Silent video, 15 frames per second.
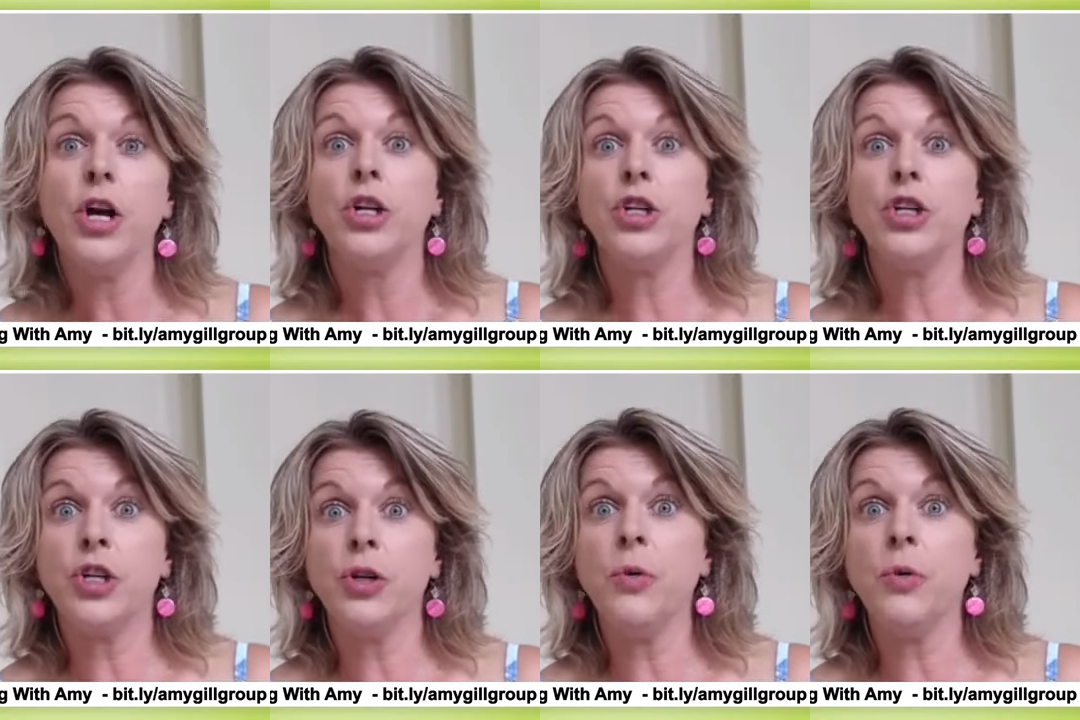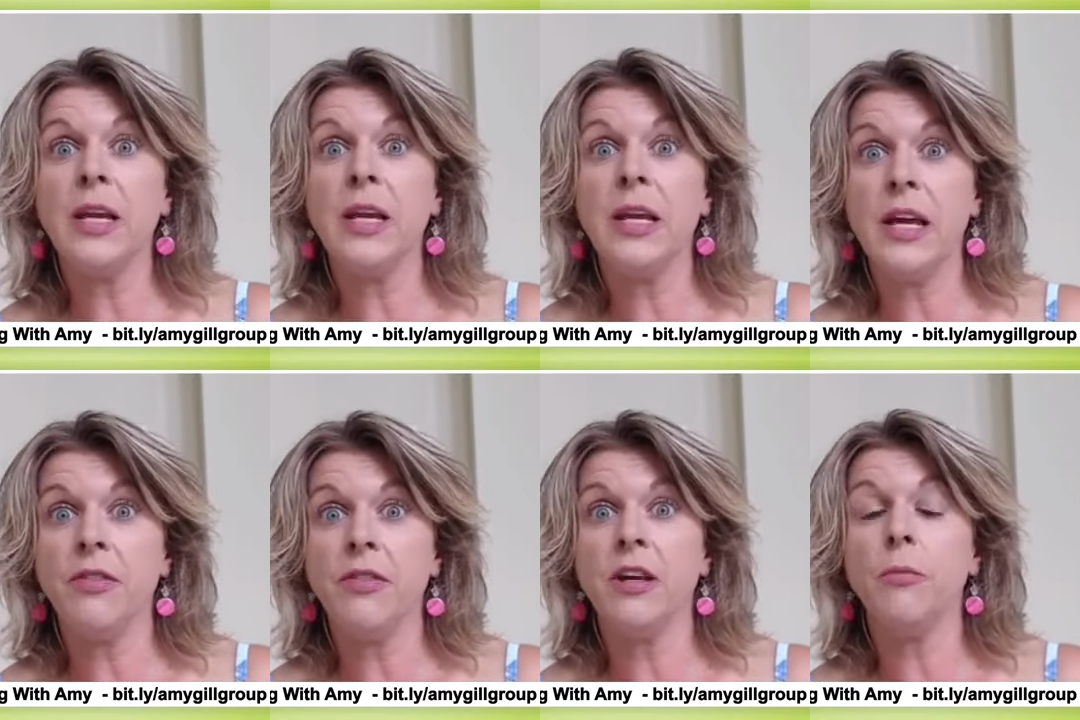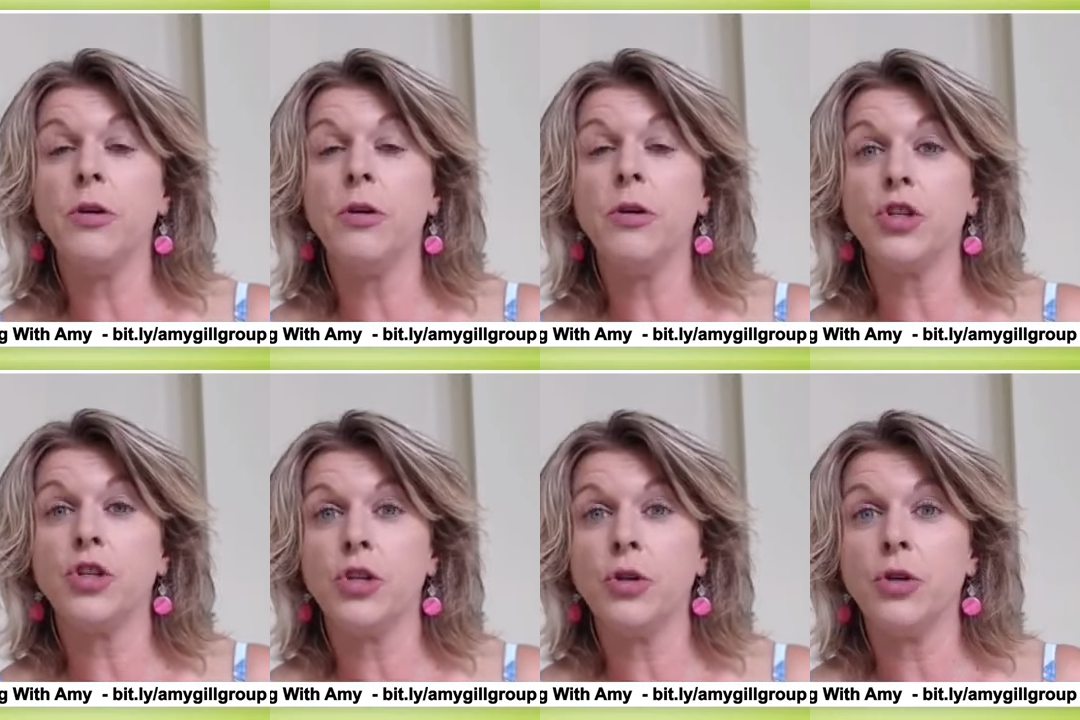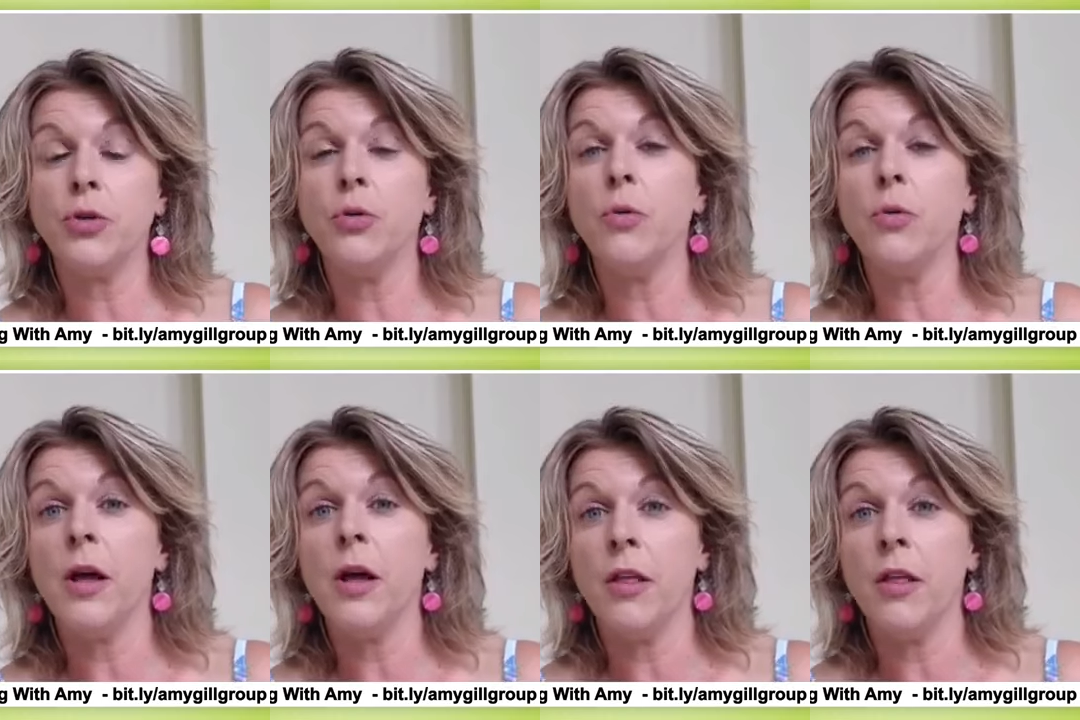to get them
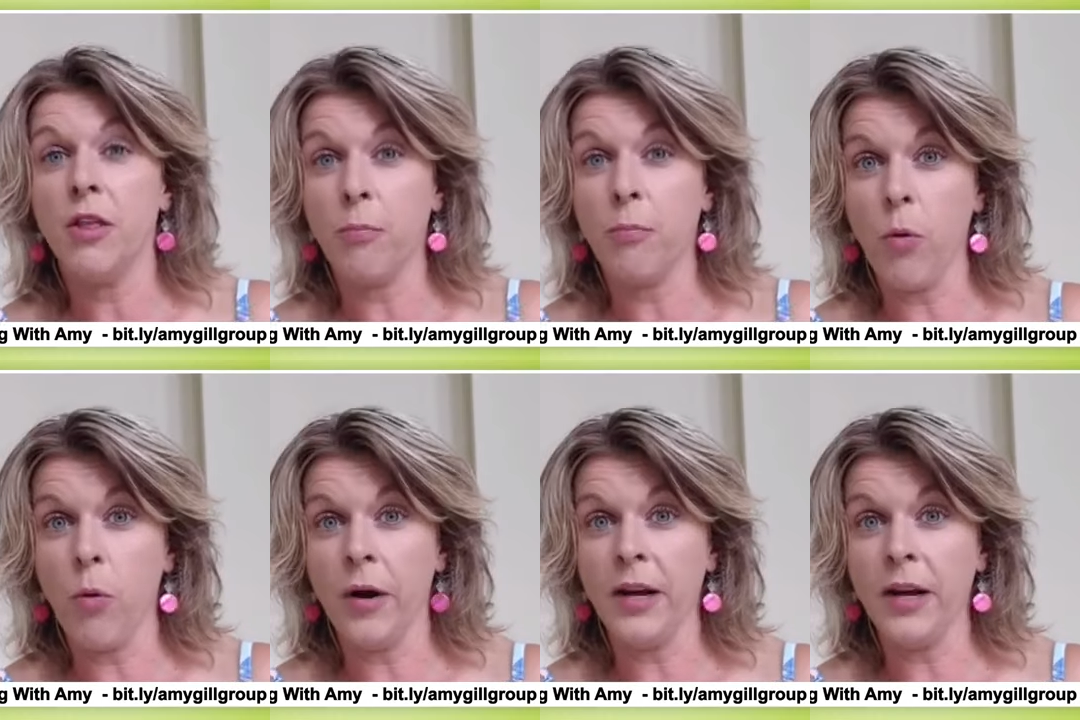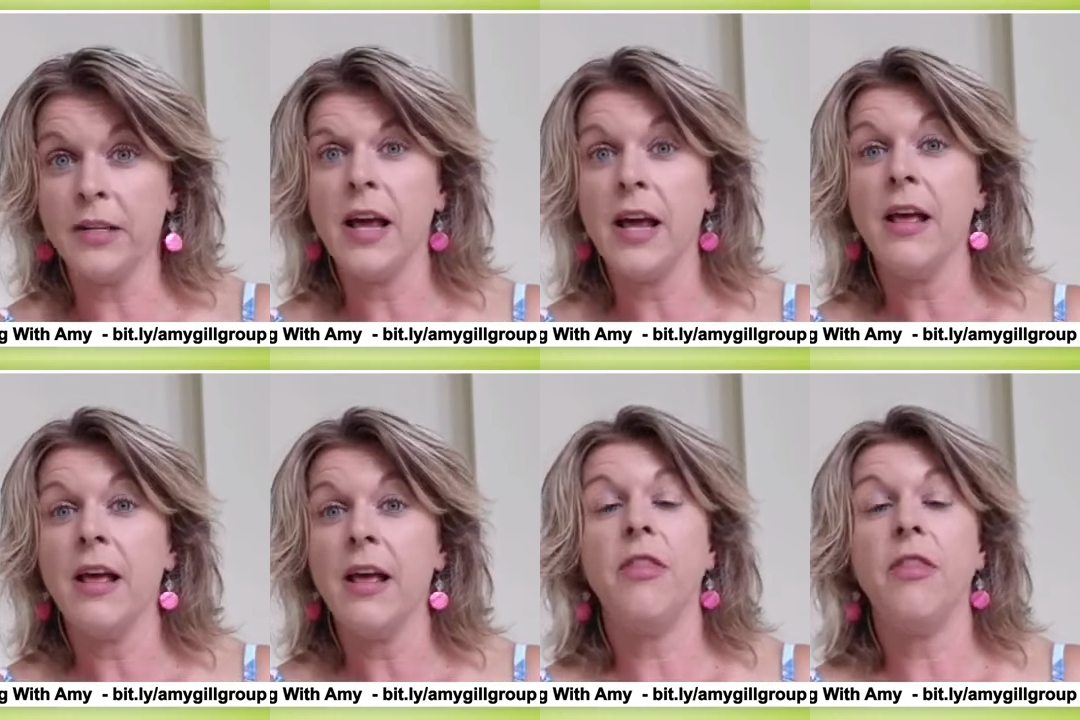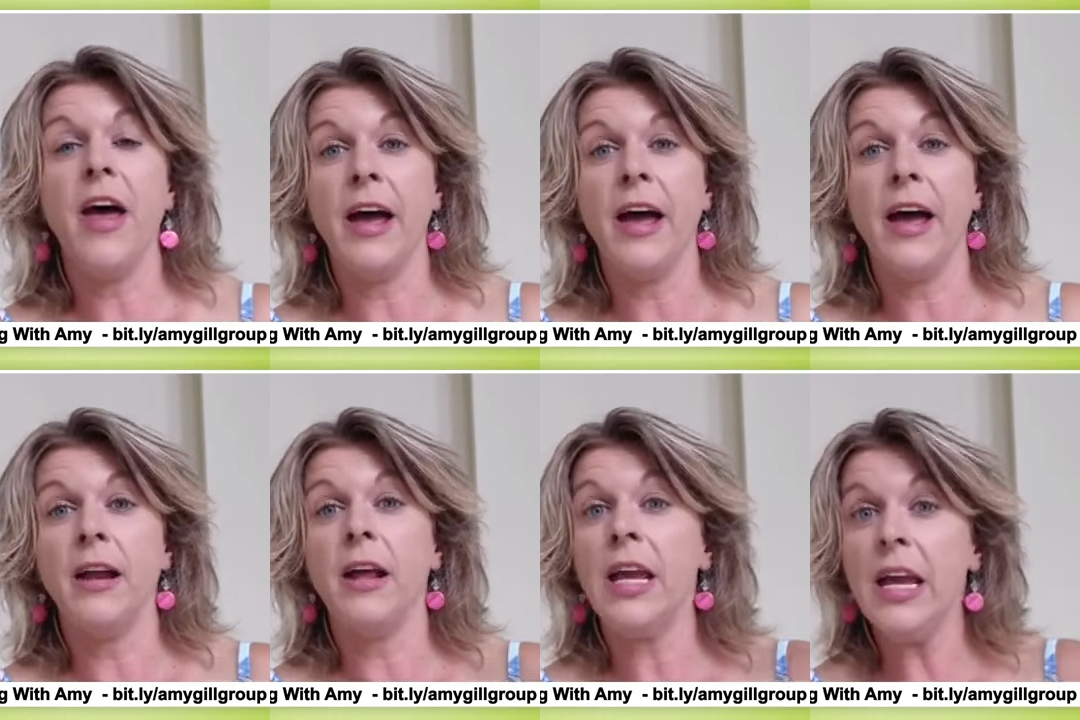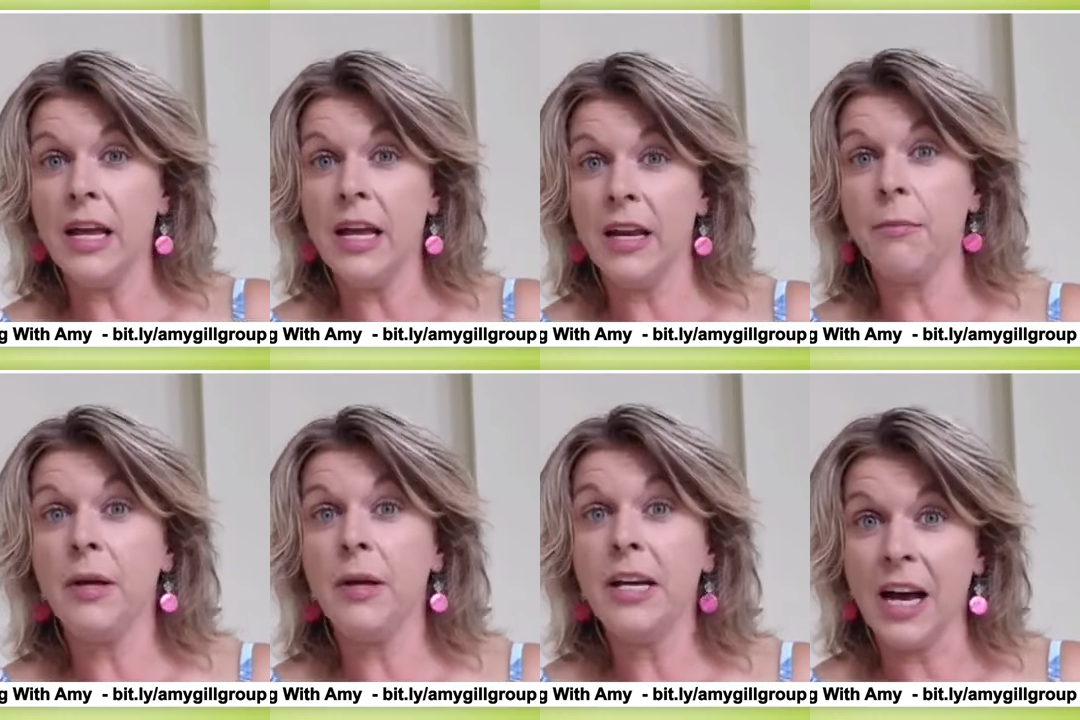to the point that
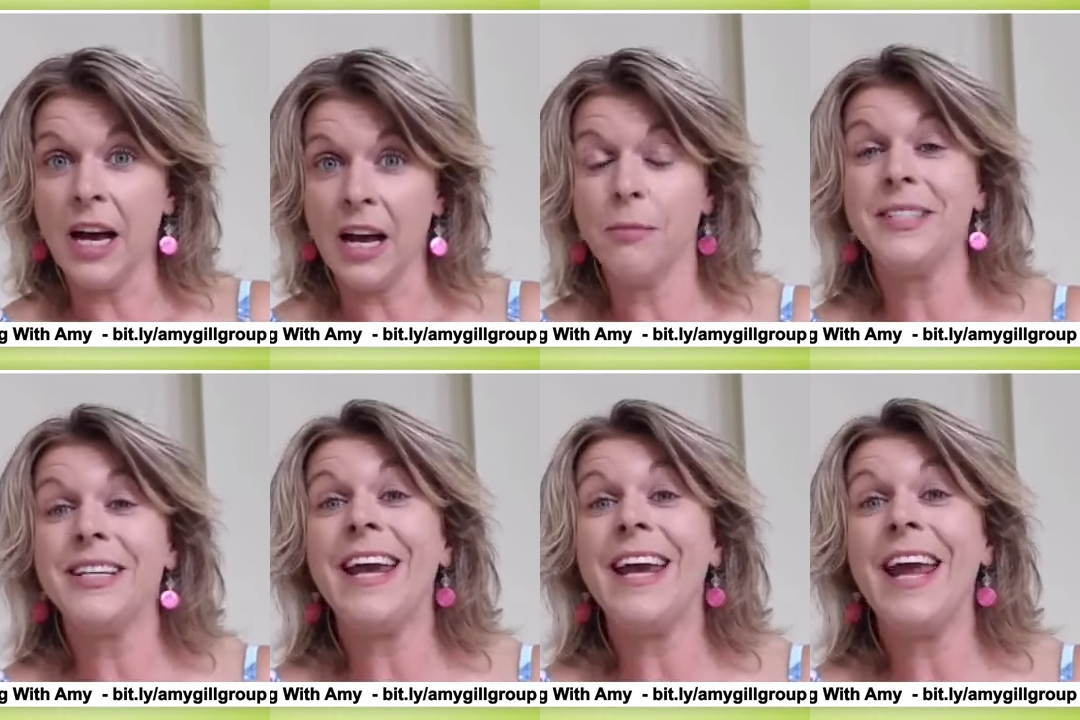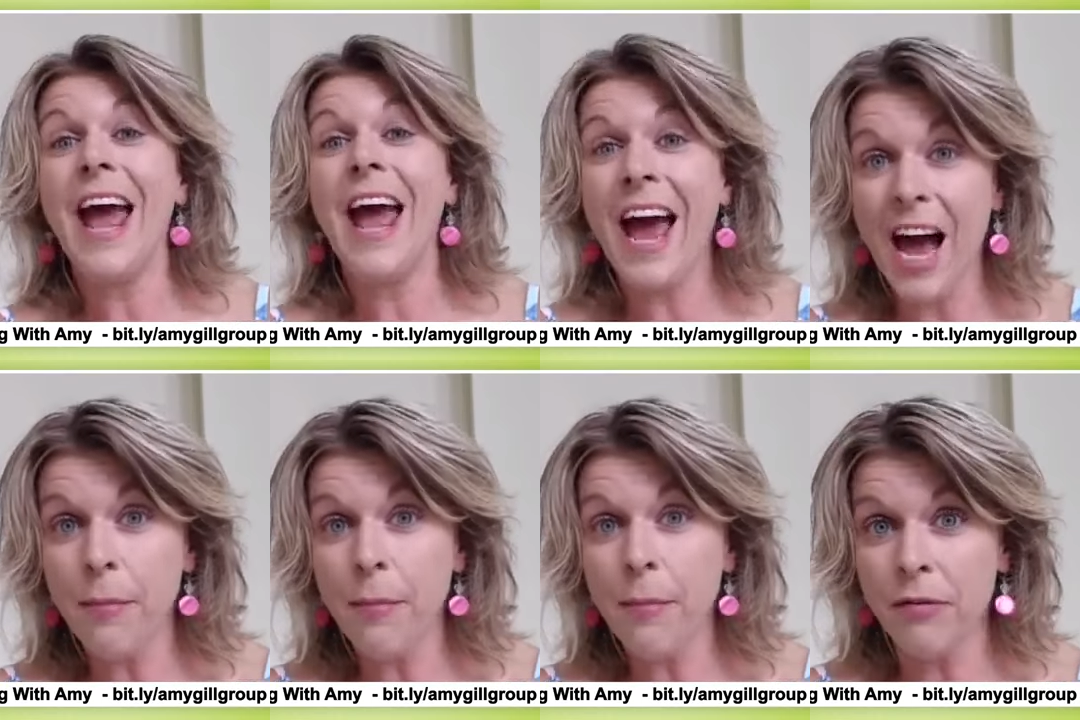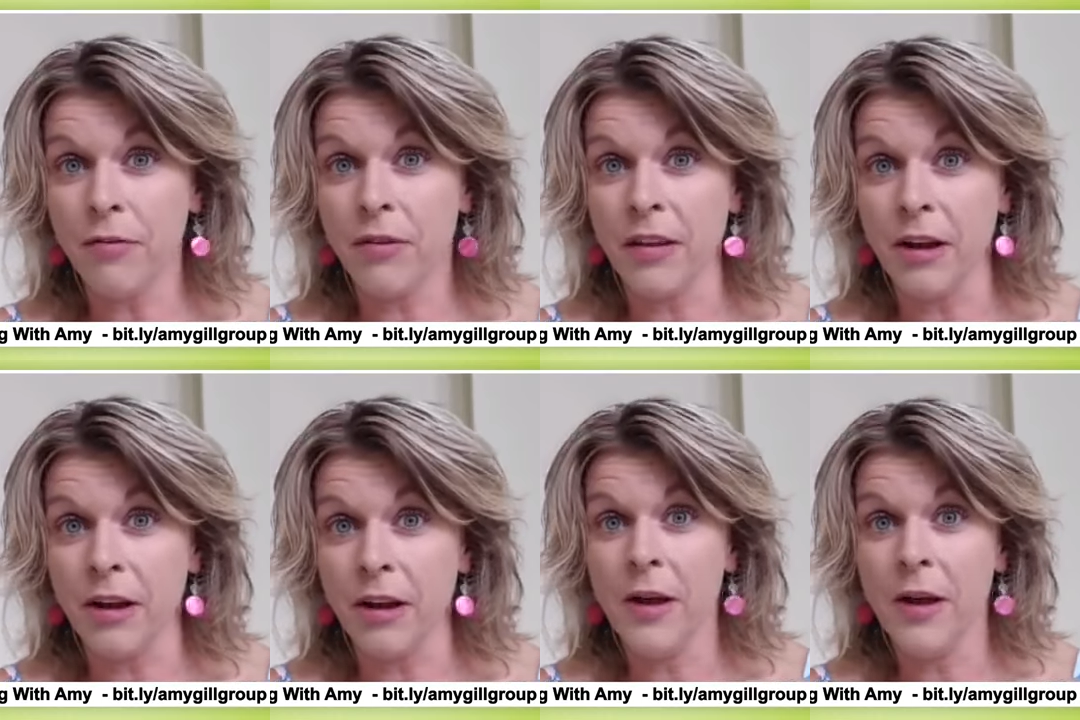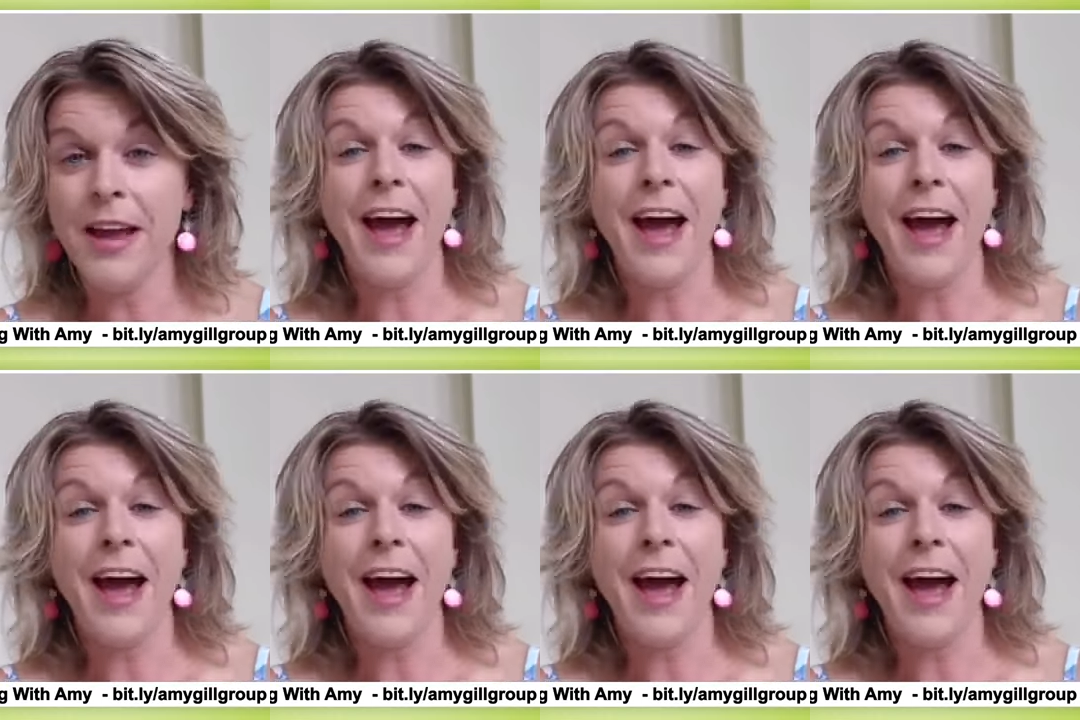it becomes a habit for them.